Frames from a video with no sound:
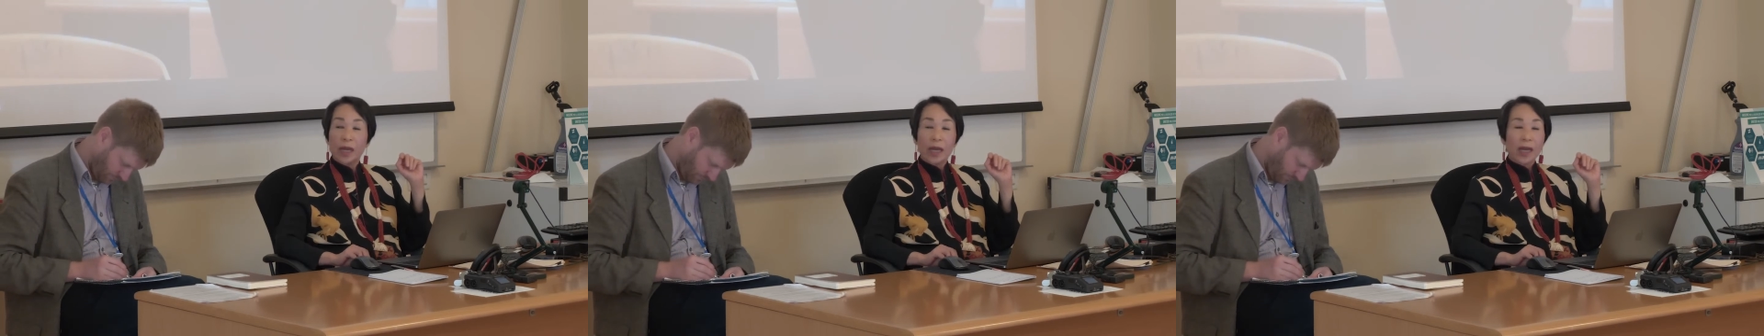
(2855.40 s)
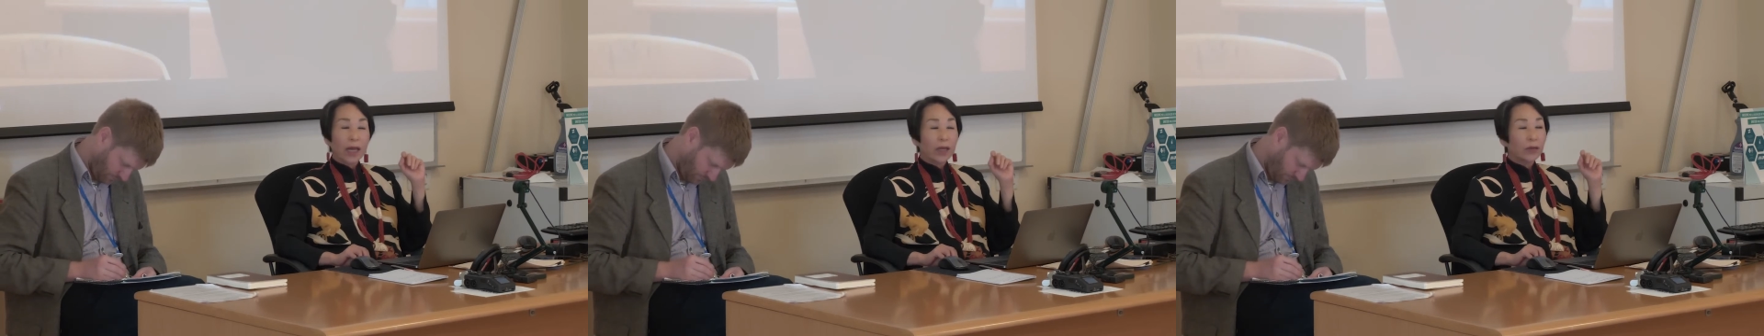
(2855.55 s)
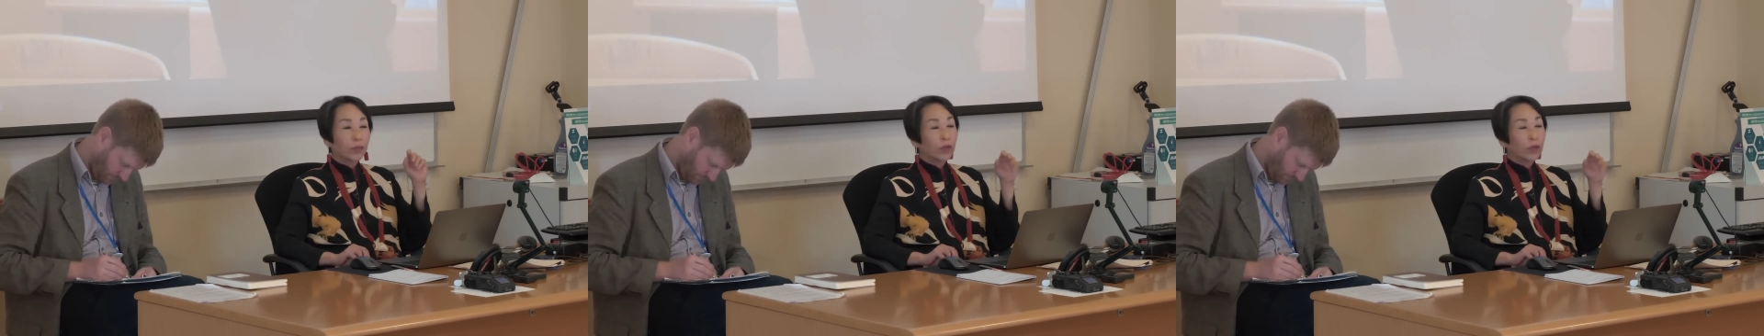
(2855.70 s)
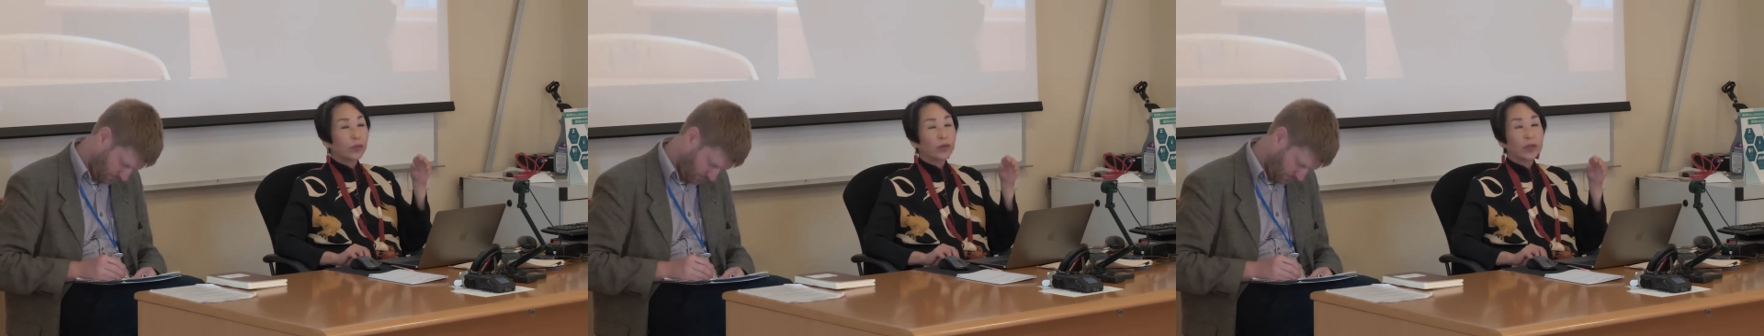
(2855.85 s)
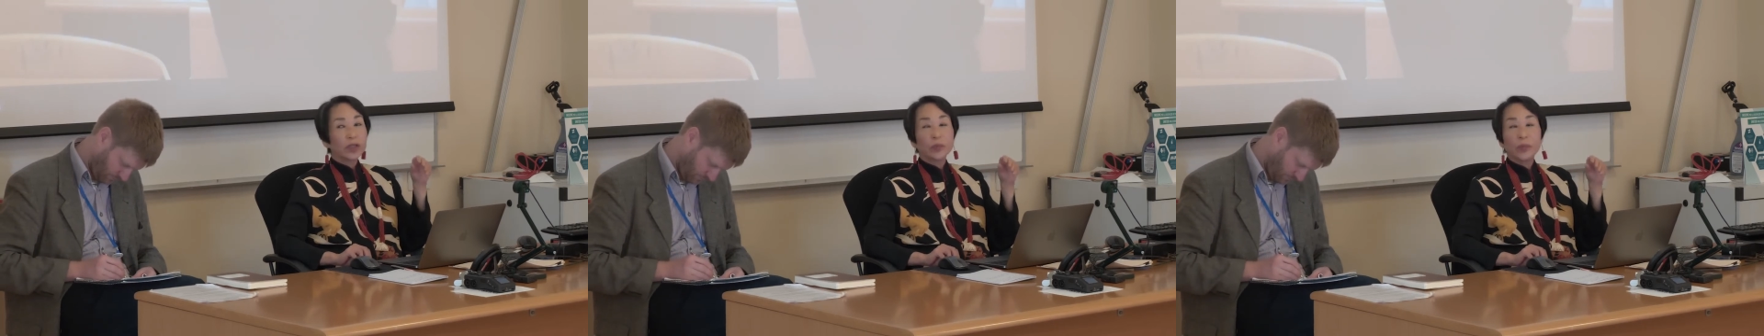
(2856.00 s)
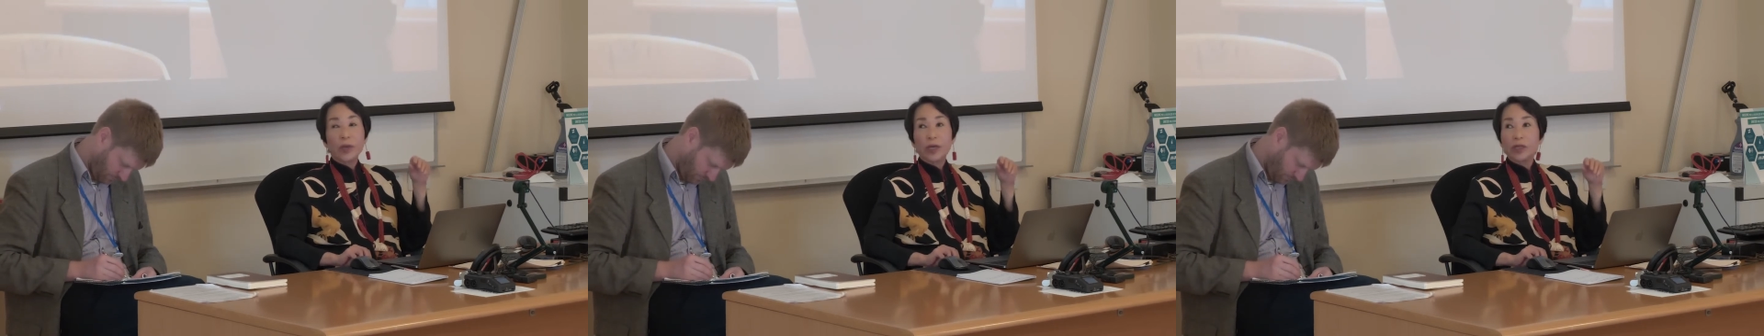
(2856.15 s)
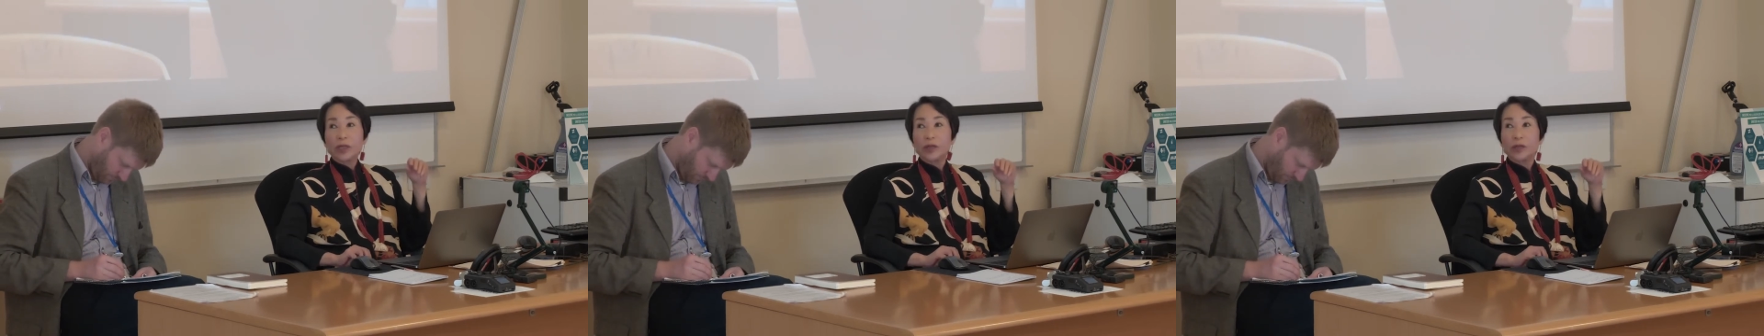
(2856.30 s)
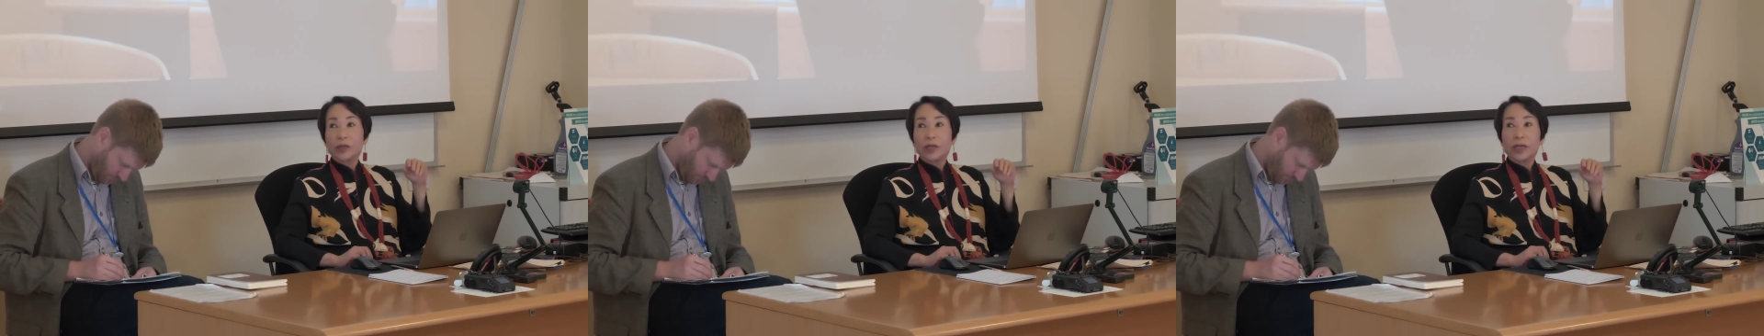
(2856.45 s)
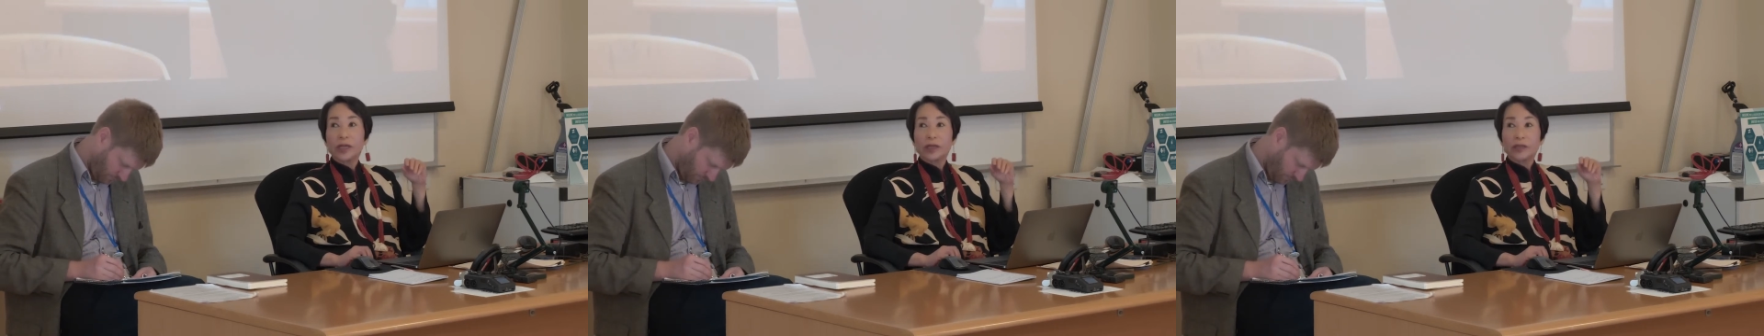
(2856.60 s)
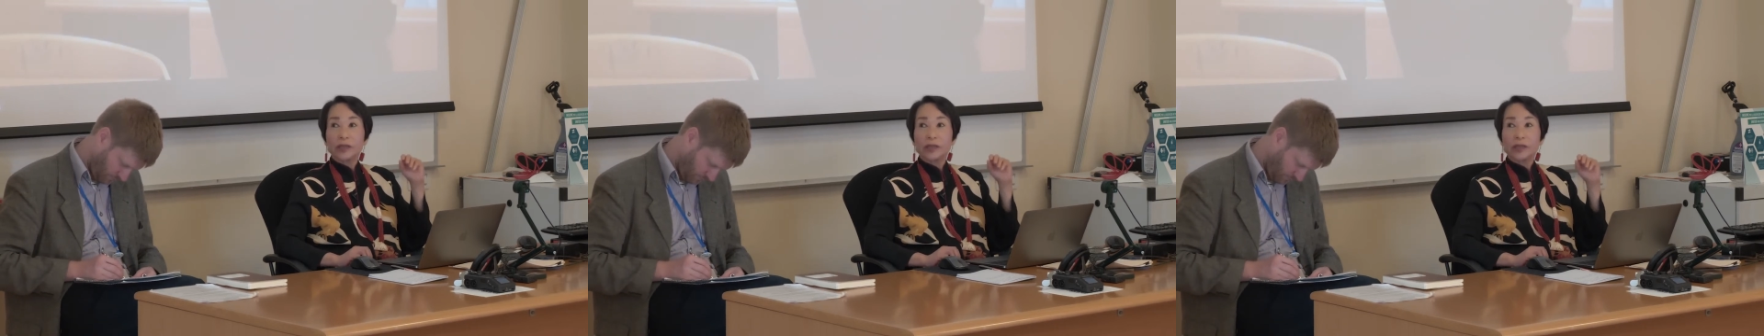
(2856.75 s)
And with respect to the